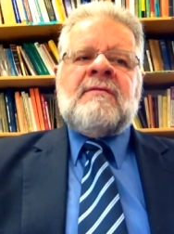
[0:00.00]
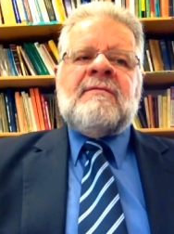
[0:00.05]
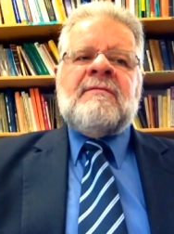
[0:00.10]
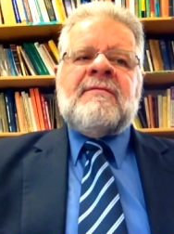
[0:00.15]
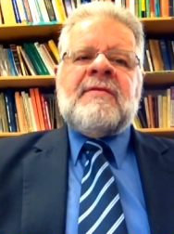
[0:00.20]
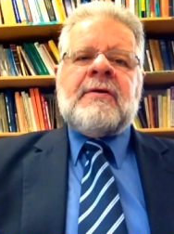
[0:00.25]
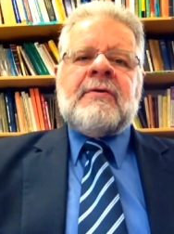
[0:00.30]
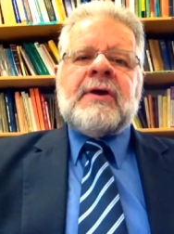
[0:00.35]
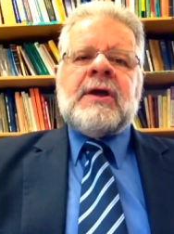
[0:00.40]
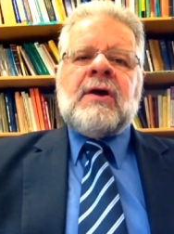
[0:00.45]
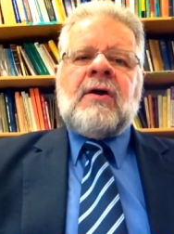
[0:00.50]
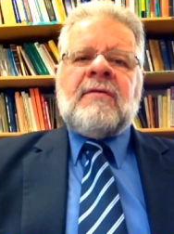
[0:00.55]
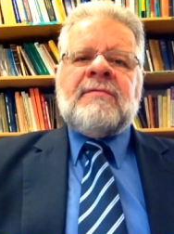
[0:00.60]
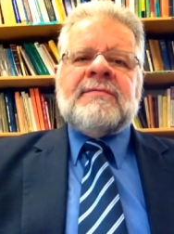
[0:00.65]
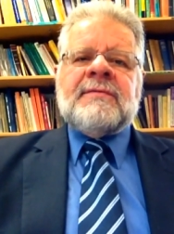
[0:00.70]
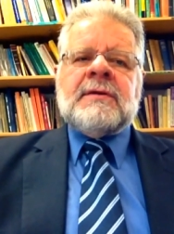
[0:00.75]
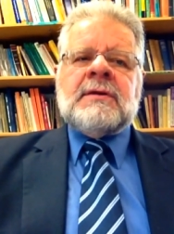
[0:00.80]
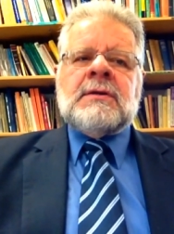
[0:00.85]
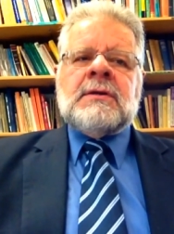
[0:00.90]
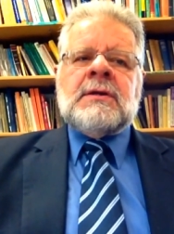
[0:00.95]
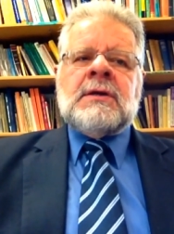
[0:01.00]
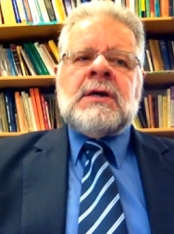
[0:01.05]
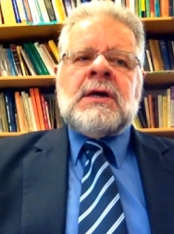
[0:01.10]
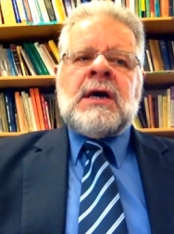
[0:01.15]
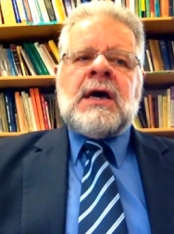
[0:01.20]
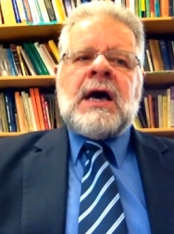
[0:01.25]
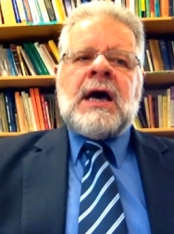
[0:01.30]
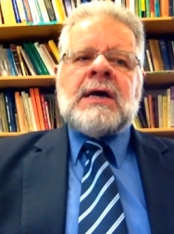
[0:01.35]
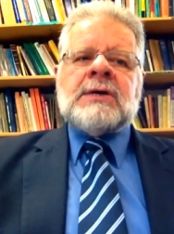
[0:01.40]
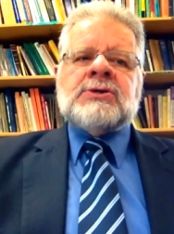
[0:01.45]
Very often,
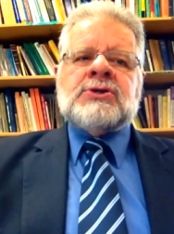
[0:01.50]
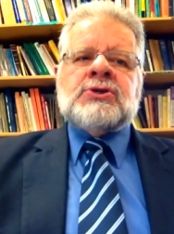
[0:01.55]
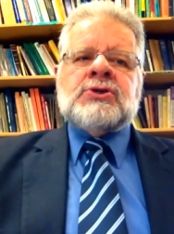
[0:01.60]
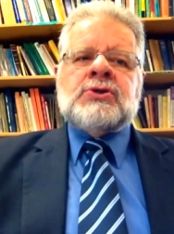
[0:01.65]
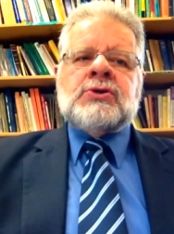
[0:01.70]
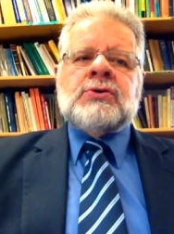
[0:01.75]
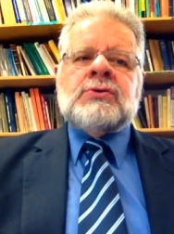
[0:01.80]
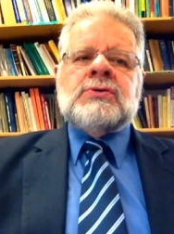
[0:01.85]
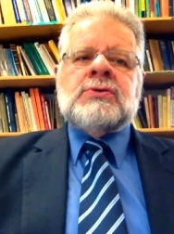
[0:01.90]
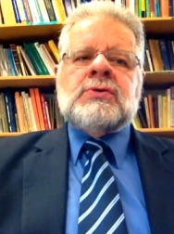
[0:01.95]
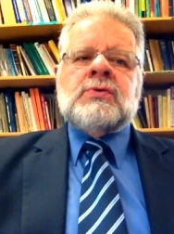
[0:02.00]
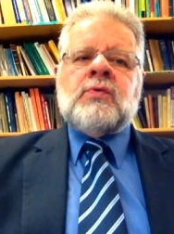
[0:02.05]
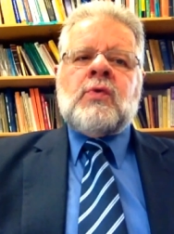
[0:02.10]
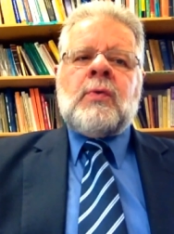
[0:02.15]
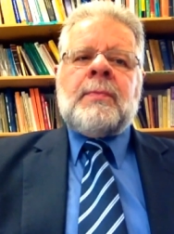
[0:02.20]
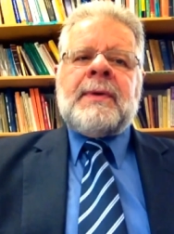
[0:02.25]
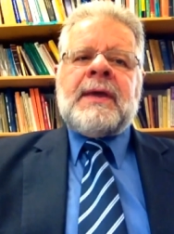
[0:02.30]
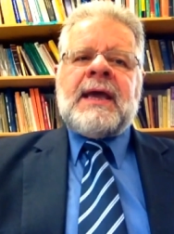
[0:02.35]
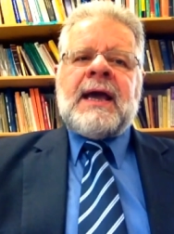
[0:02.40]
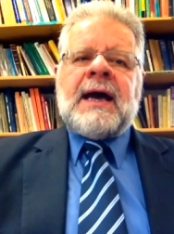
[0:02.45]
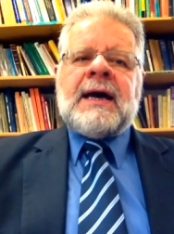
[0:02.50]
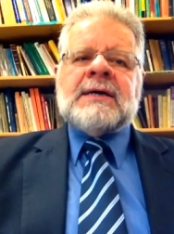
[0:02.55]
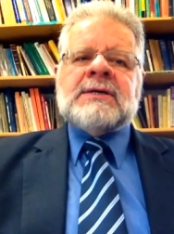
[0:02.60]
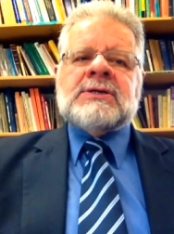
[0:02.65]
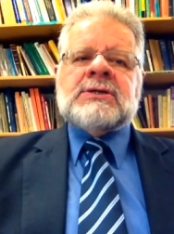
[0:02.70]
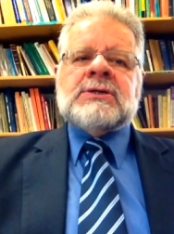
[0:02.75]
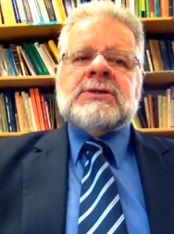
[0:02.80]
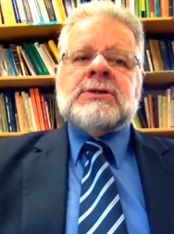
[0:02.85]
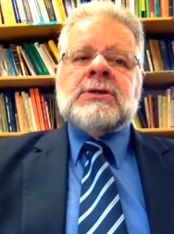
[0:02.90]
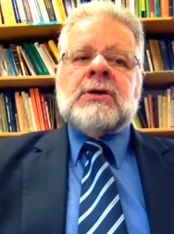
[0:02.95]
a student will be
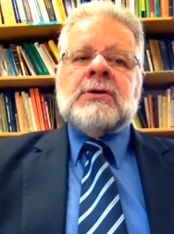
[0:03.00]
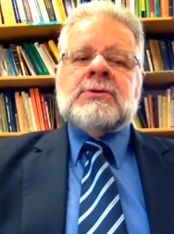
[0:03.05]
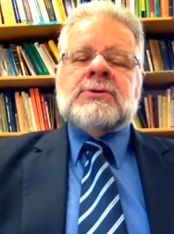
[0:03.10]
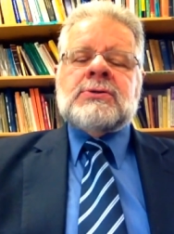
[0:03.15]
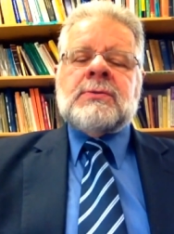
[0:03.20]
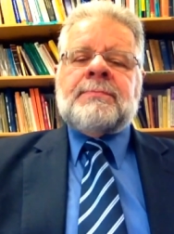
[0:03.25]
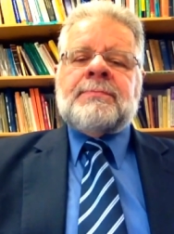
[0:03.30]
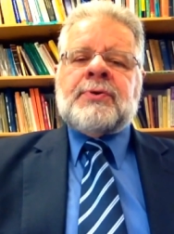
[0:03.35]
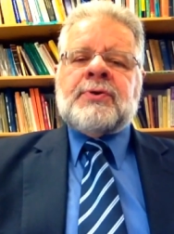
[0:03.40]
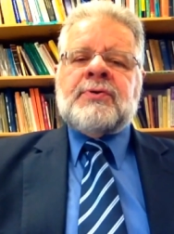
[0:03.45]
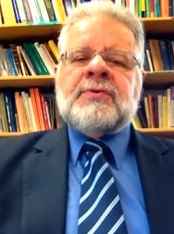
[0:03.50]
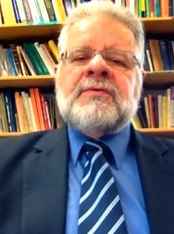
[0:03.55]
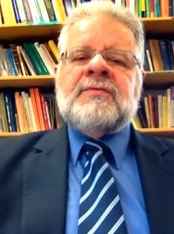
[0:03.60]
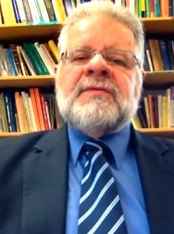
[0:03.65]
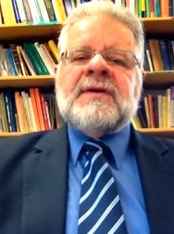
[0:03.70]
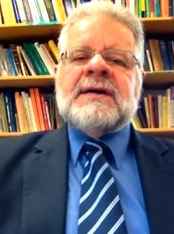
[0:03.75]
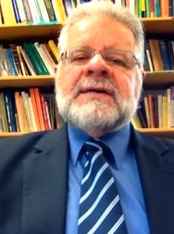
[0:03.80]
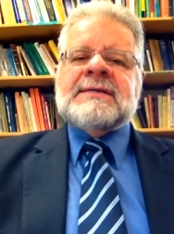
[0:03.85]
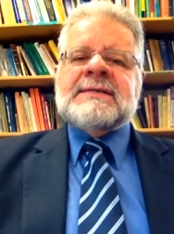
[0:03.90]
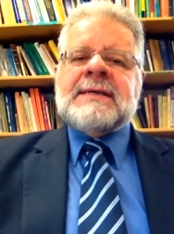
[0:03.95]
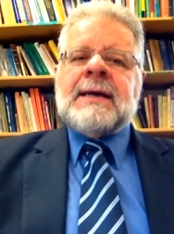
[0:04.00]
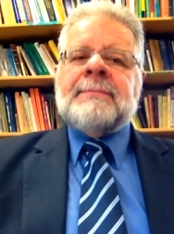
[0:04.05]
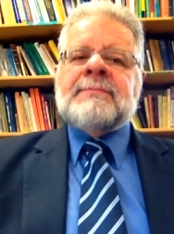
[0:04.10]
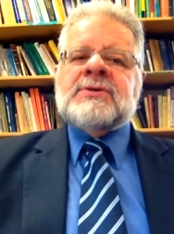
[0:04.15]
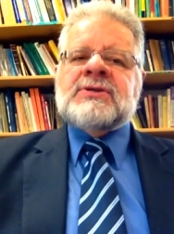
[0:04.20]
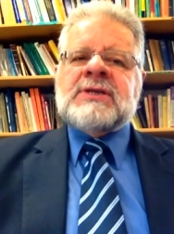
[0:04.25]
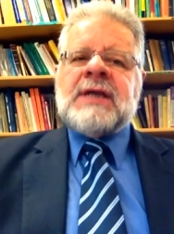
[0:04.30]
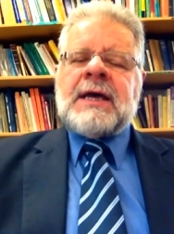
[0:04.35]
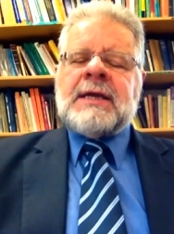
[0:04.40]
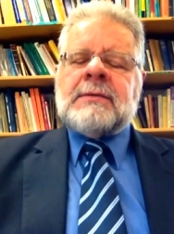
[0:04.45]
asked to prove some
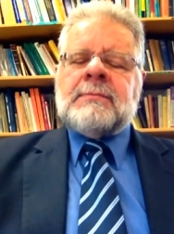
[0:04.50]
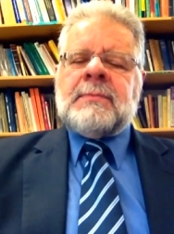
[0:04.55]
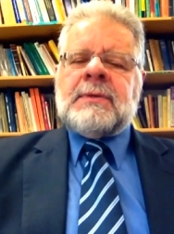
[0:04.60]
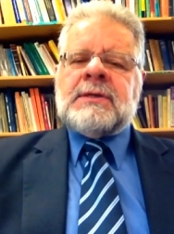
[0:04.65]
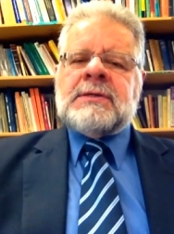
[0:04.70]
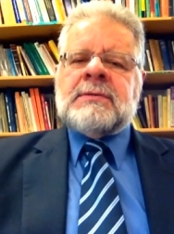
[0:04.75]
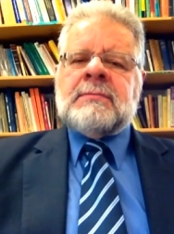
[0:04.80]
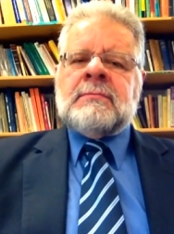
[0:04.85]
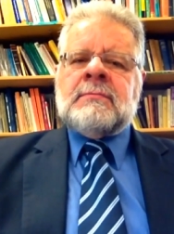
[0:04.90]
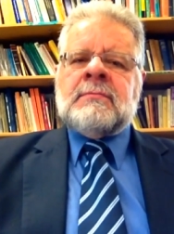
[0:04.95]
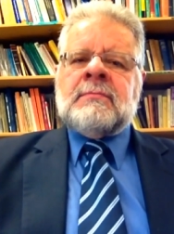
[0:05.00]
statement,